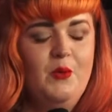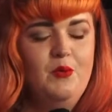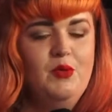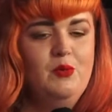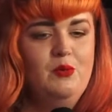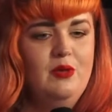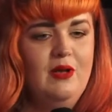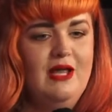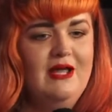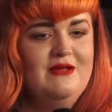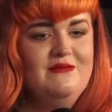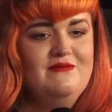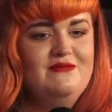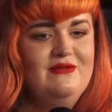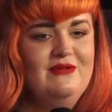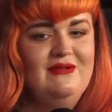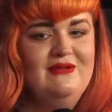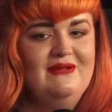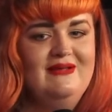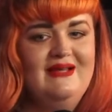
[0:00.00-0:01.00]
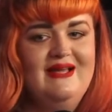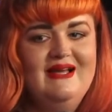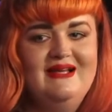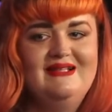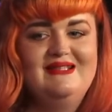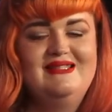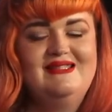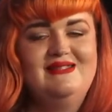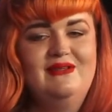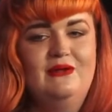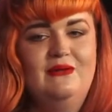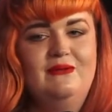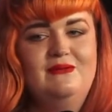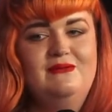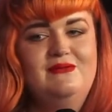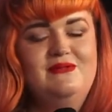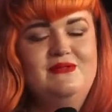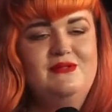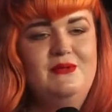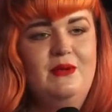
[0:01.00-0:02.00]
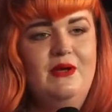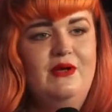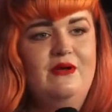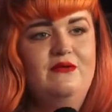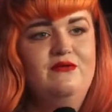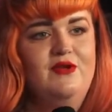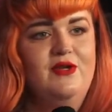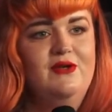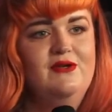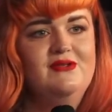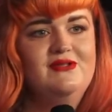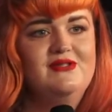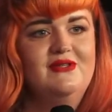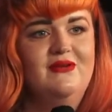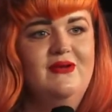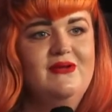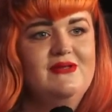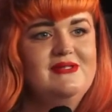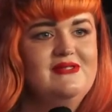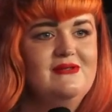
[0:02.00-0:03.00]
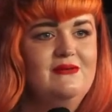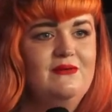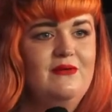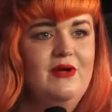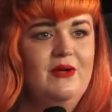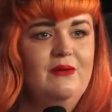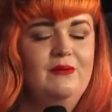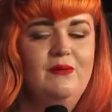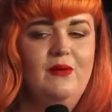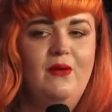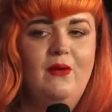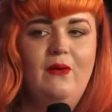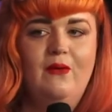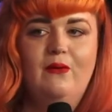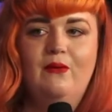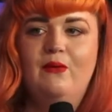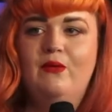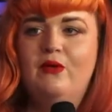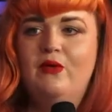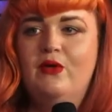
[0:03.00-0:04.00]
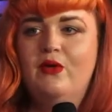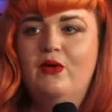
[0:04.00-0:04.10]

been playing for the last like 12 years, I guess, around the whole